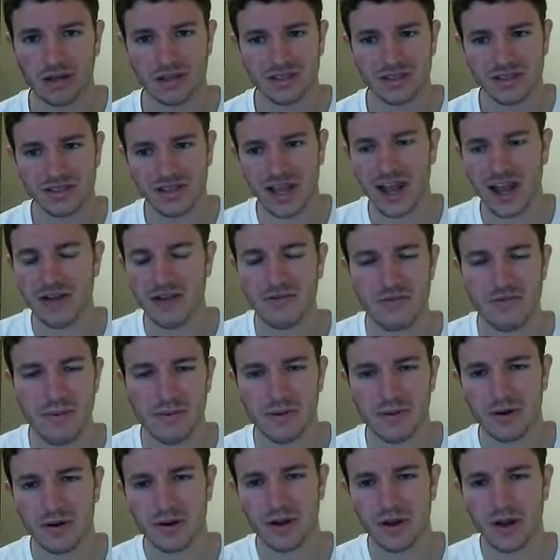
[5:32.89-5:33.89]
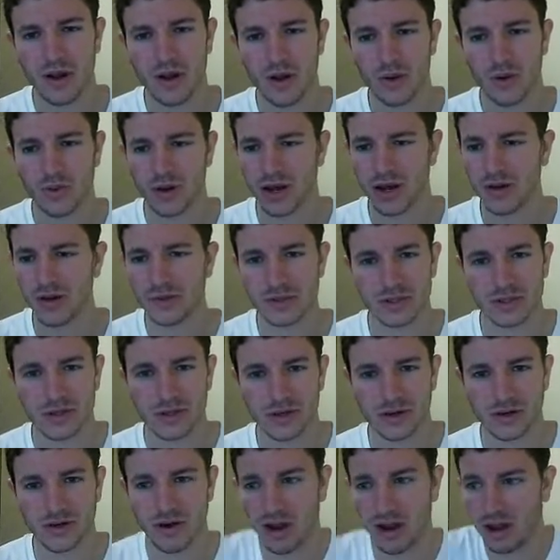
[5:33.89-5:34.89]
It's because I remember when I was
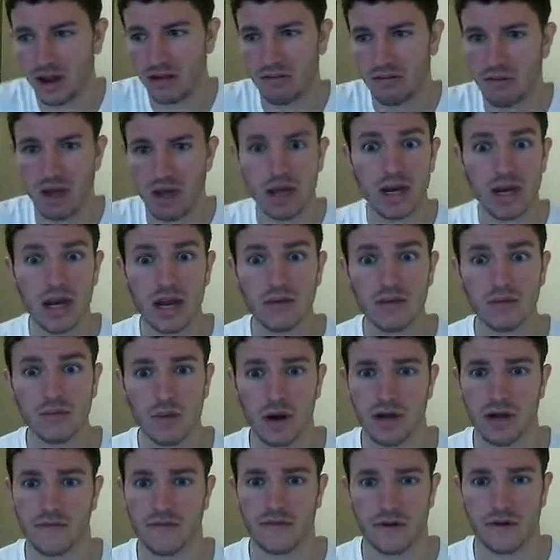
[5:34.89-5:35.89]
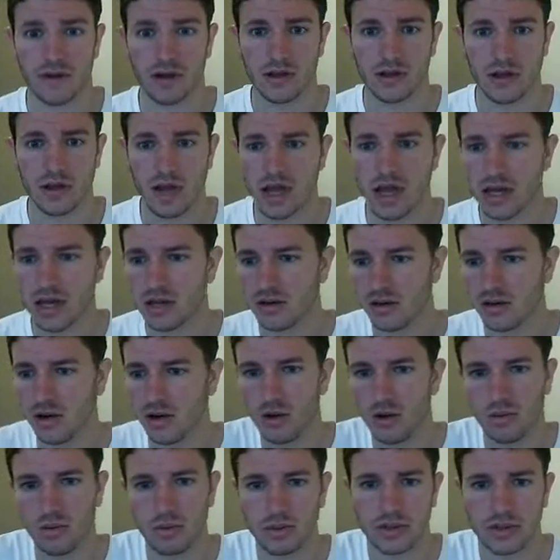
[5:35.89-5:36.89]
younger, I didn't have Wi-Fi. I didn't
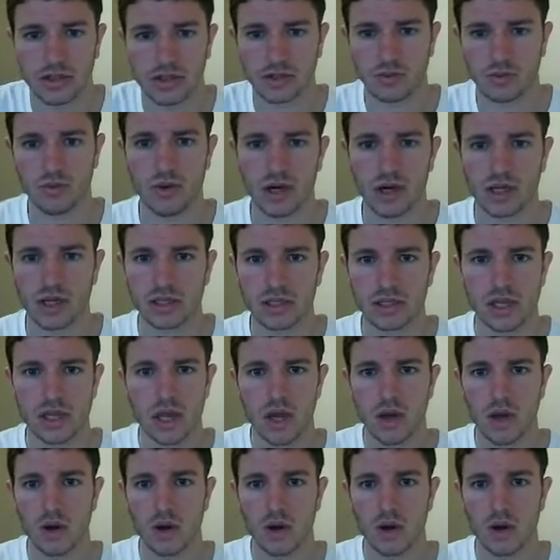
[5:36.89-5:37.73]
know what this was.